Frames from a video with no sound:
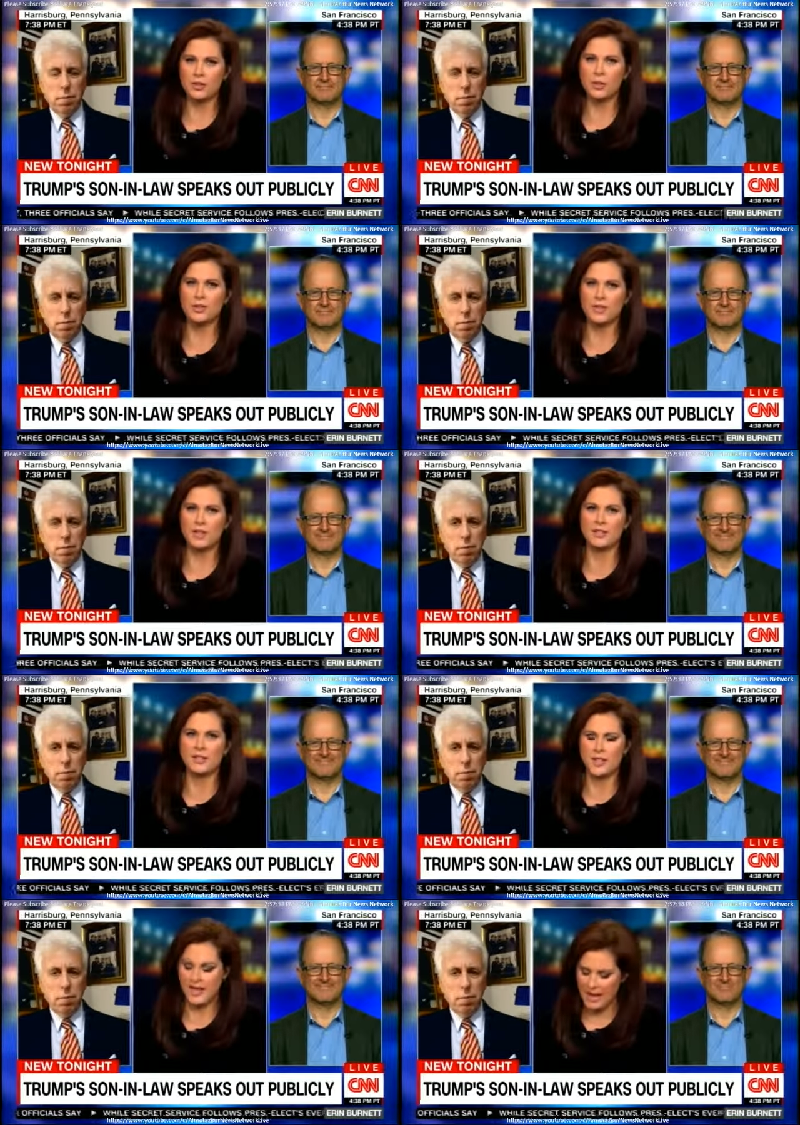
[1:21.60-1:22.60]
Speaker 1: a source tells
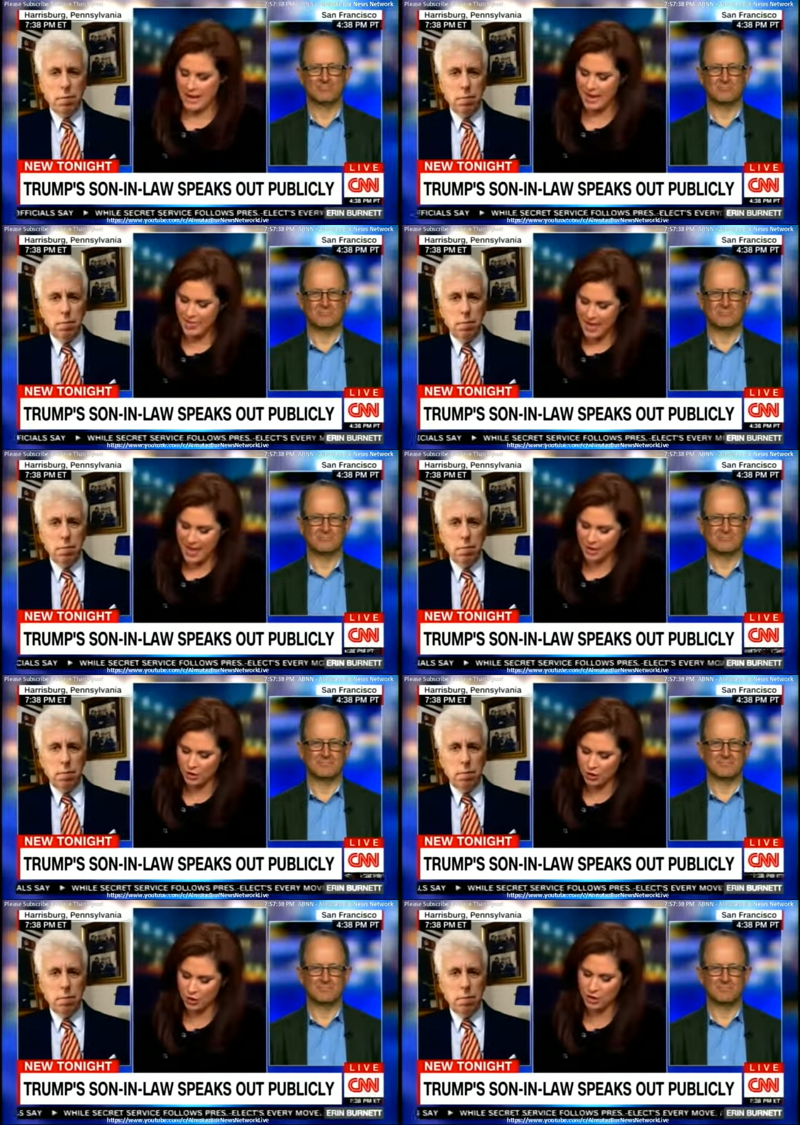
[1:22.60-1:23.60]
CNN
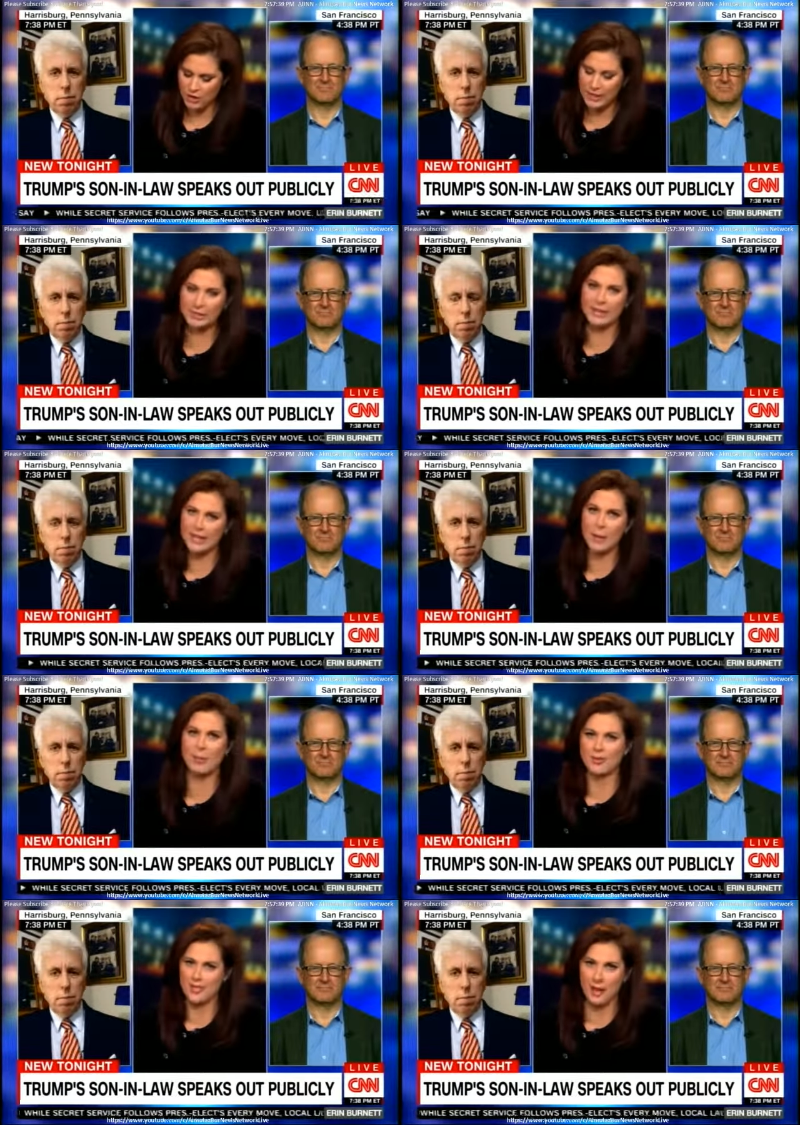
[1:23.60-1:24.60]
that Kushner could likely end up
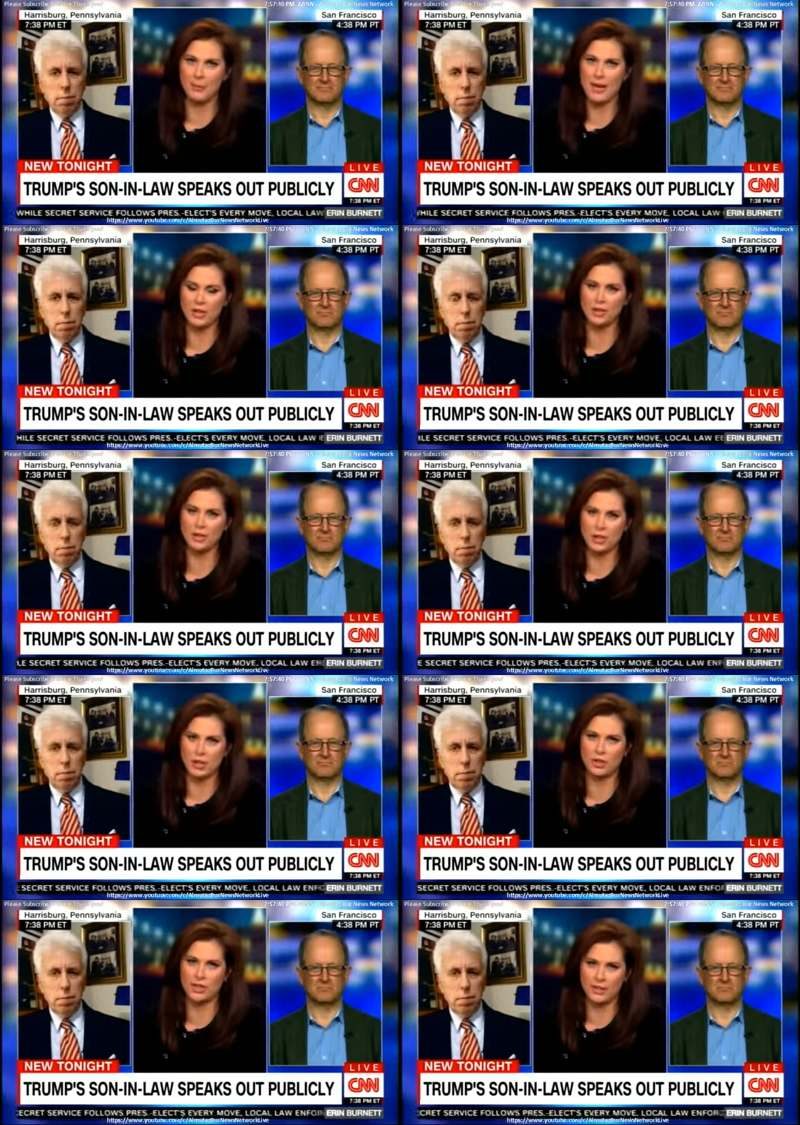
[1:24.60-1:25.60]
with a top national
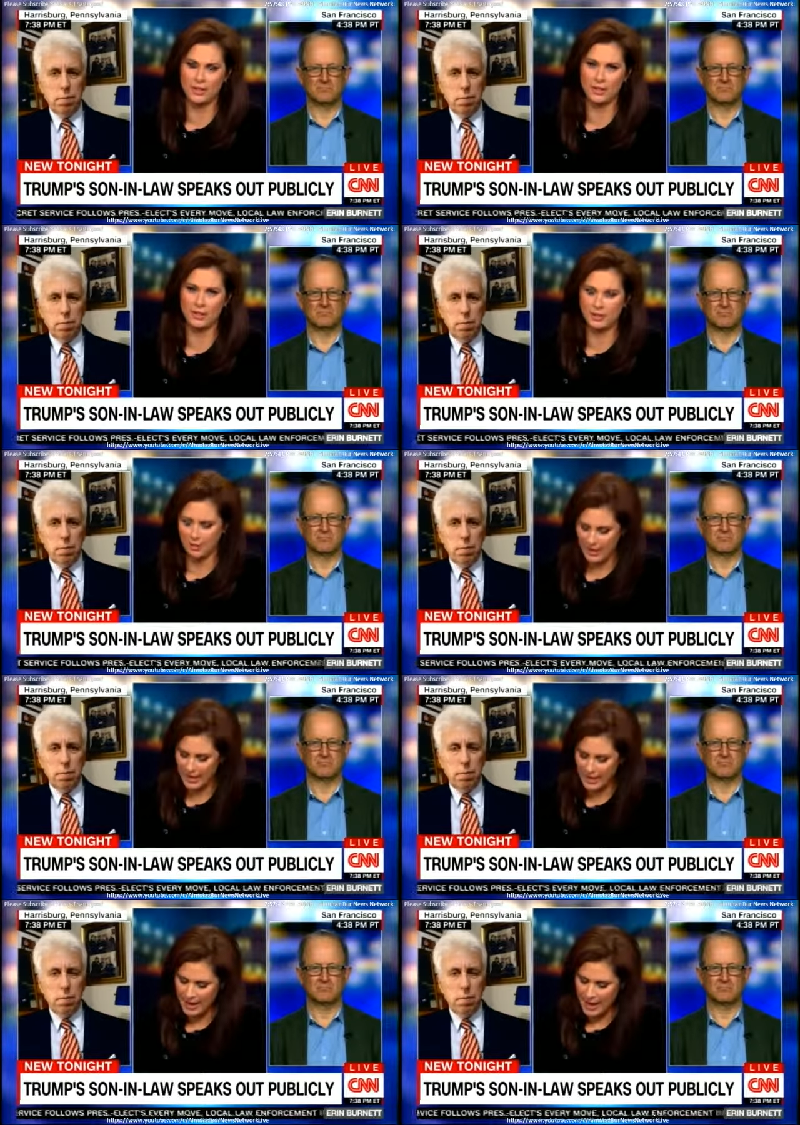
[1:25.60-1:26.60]
security clearance.
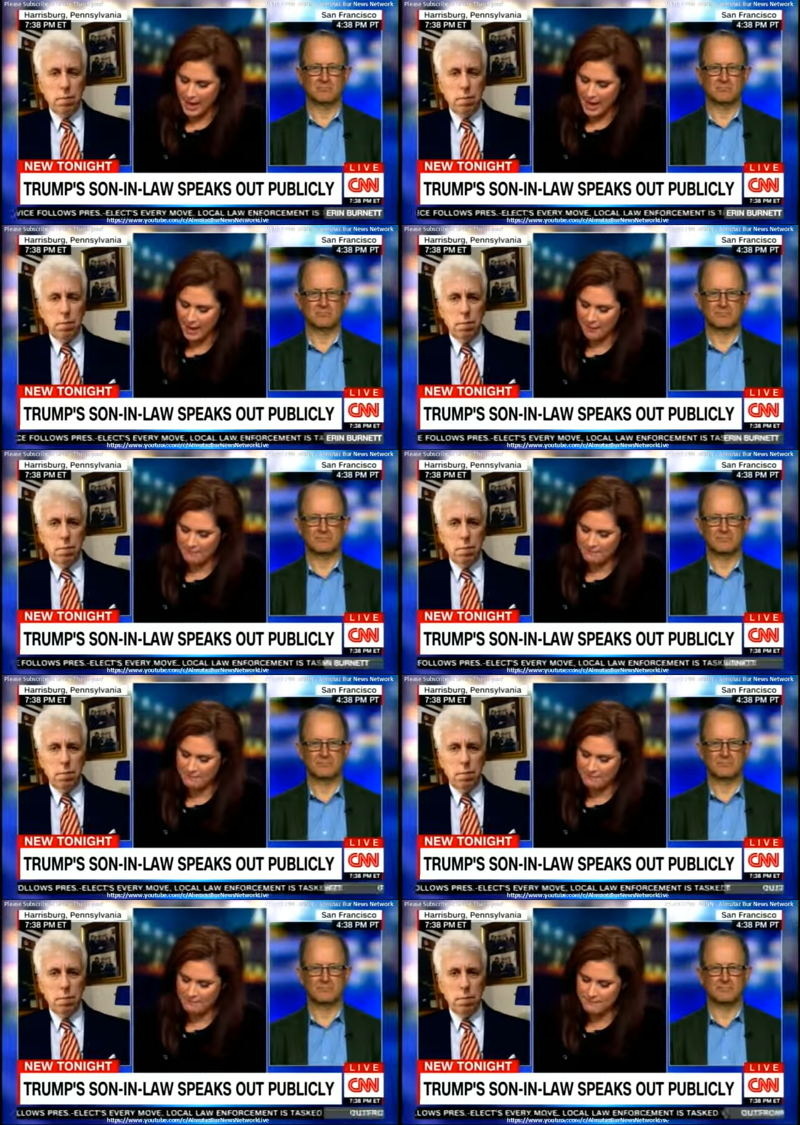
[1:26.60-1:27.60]
Okay. Um,
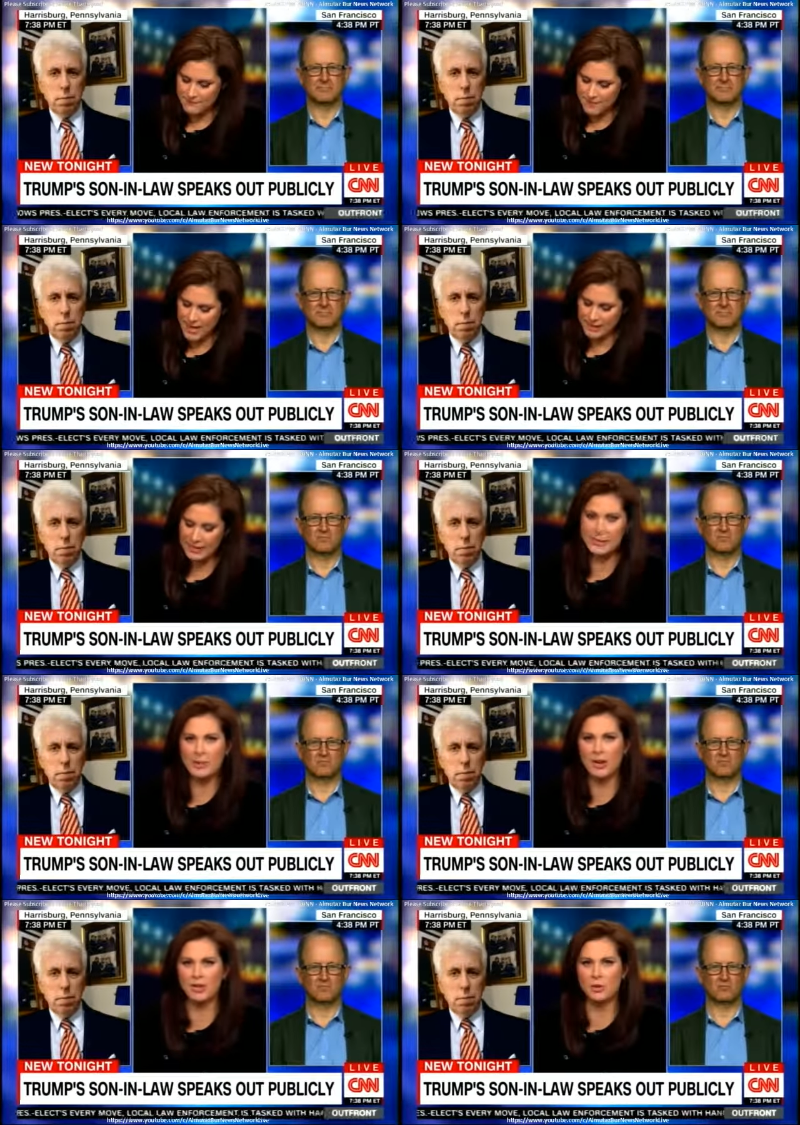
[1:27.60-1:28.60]
yet he's
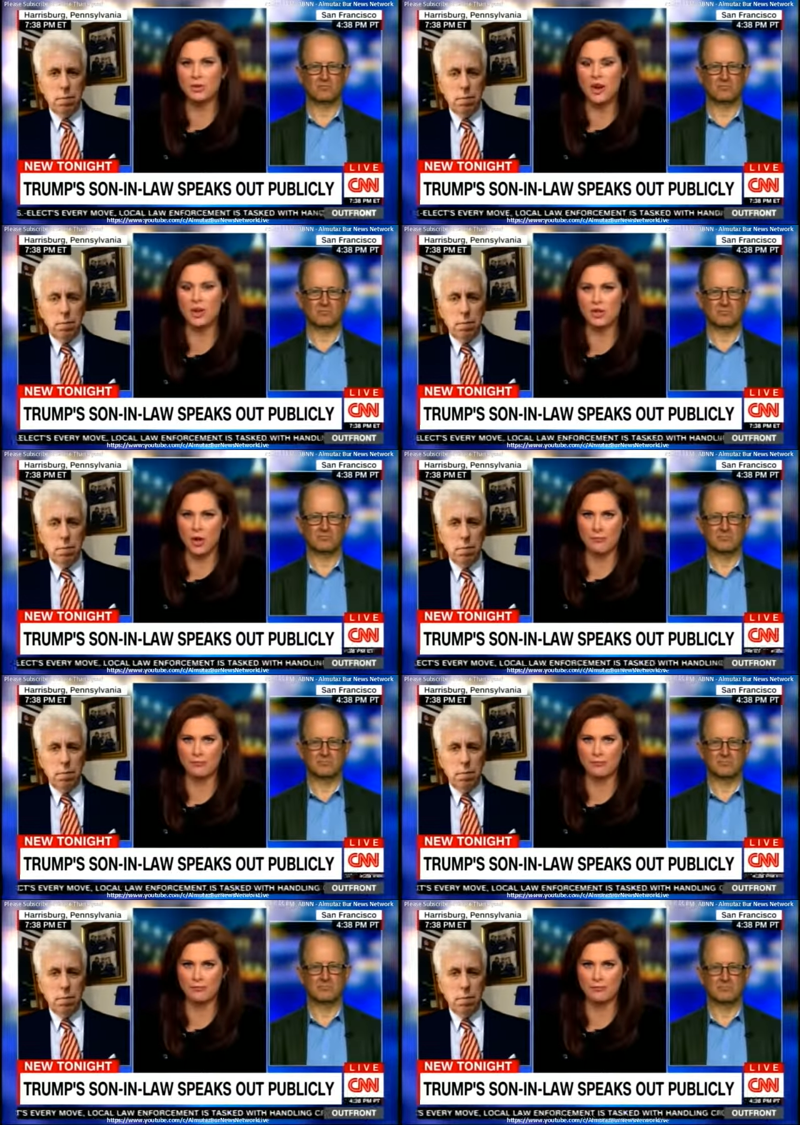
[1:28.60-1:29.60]
married to Ivanka Trump,
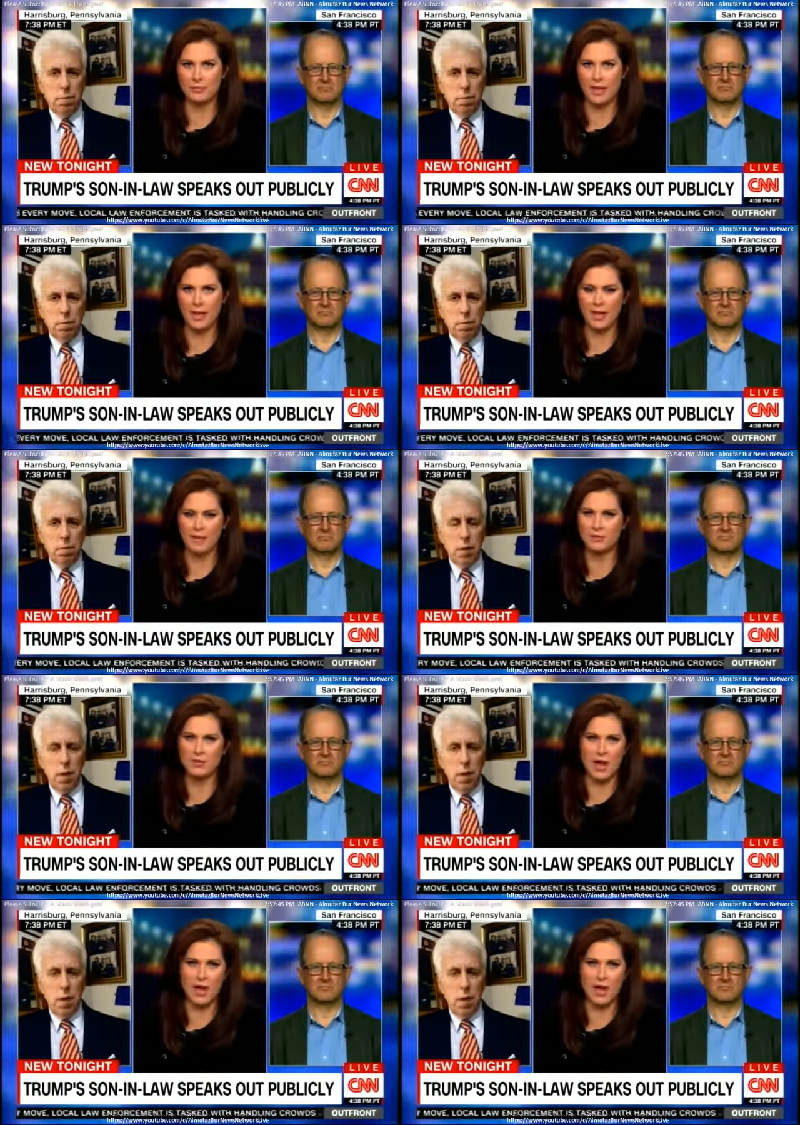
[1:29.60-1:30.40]
and